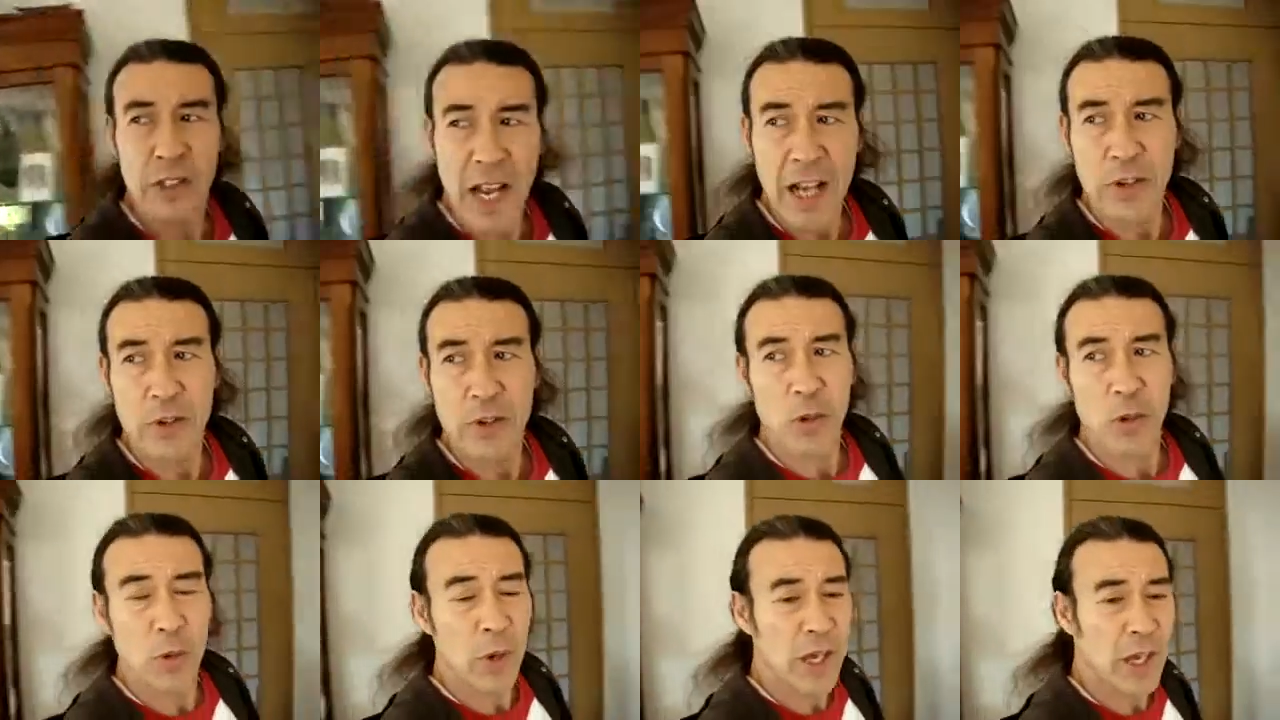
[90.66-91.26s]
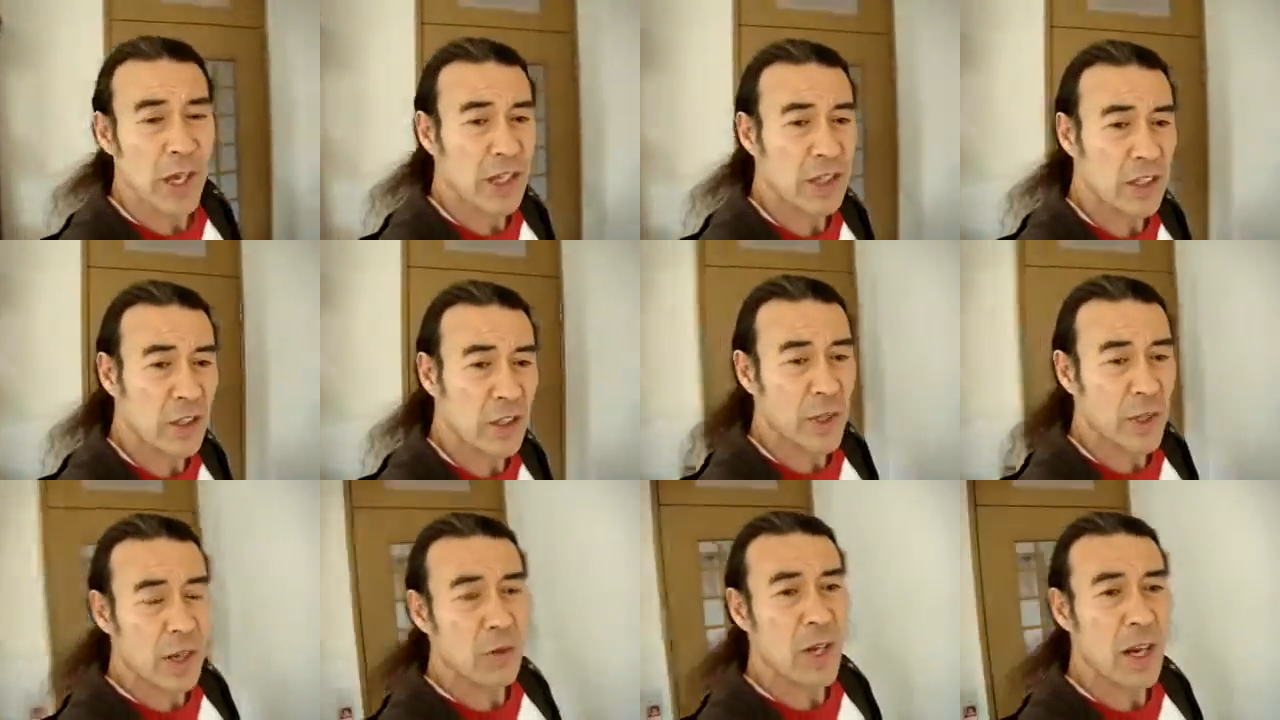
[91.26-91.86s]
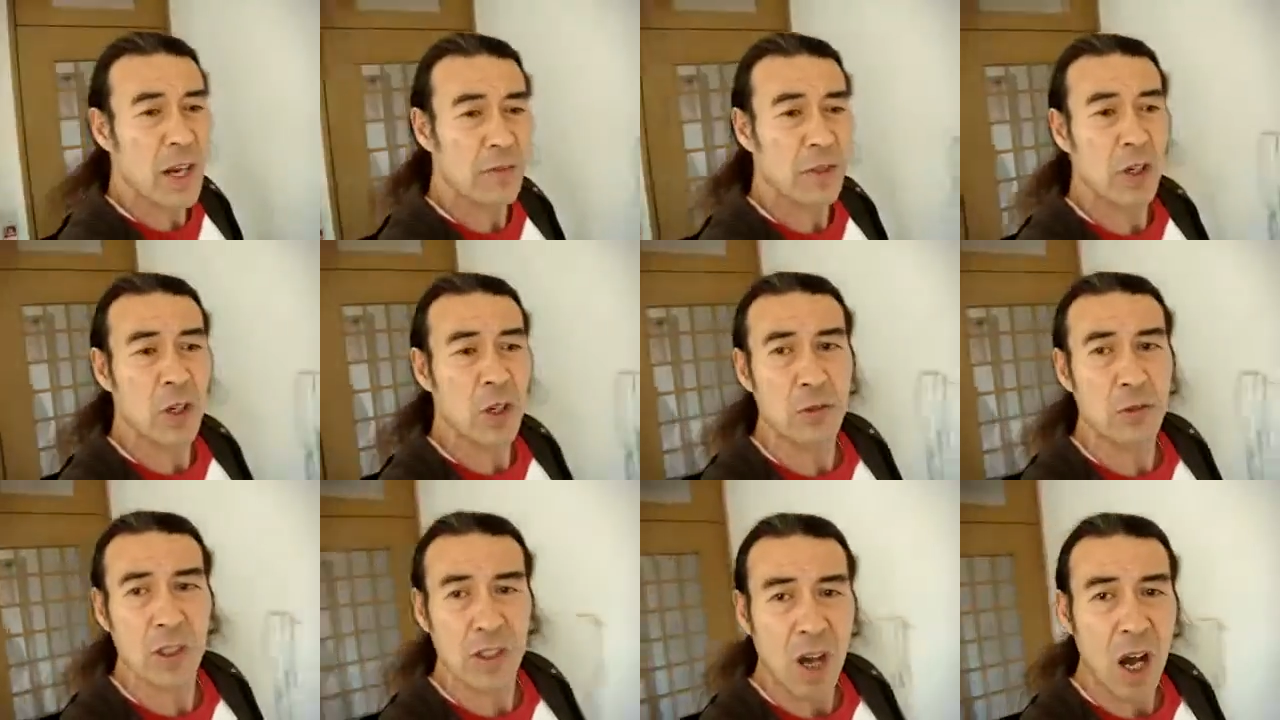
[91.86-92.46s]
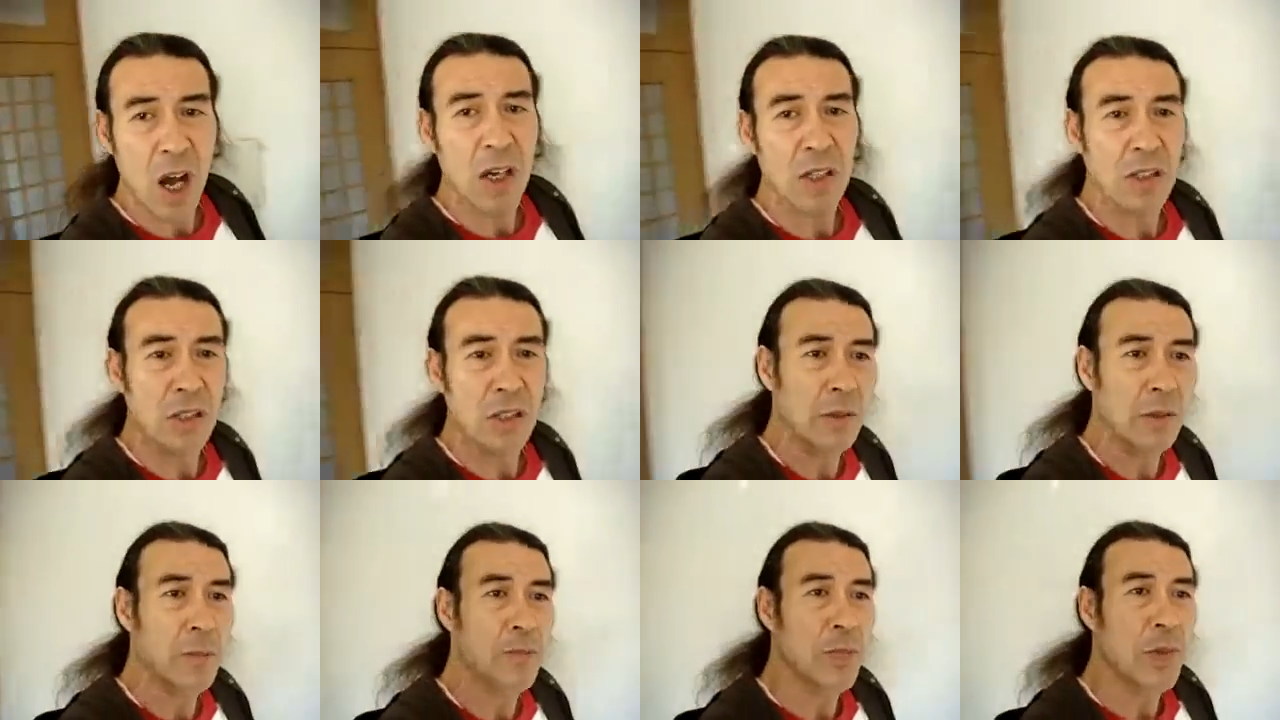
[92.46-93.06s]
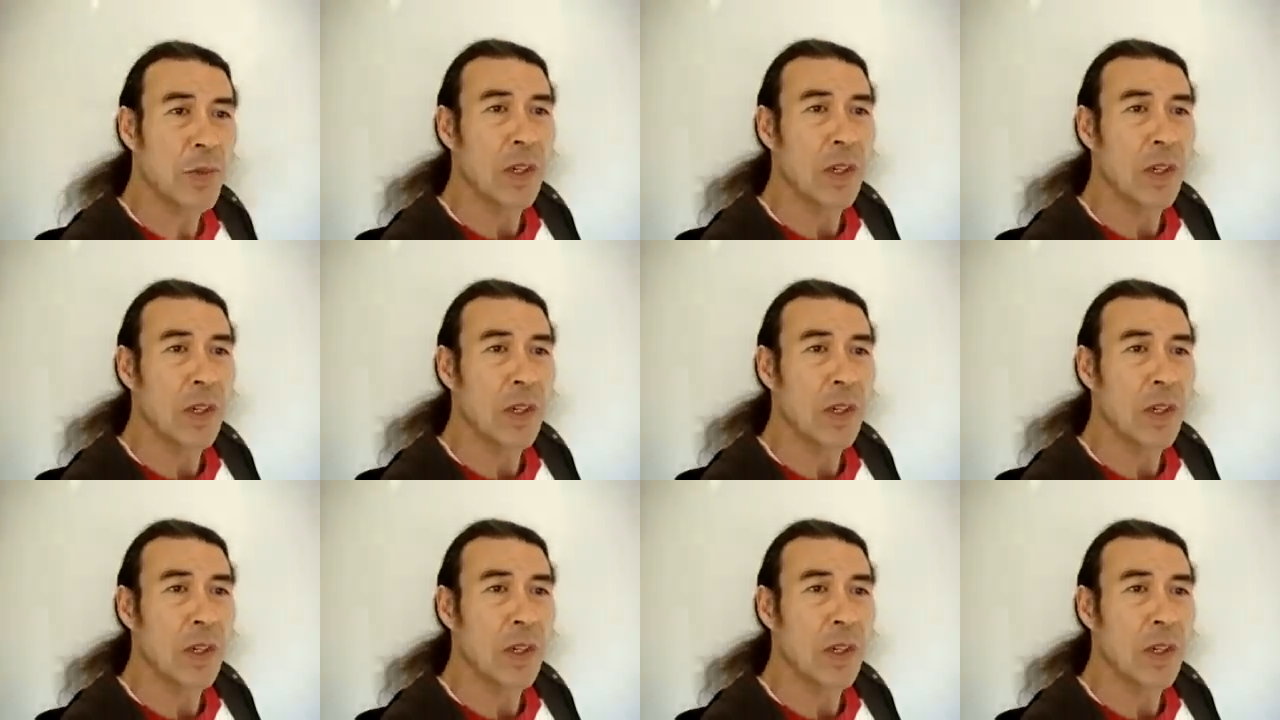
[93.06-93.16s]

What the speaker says: natural ways so they don't have to go to the doctor.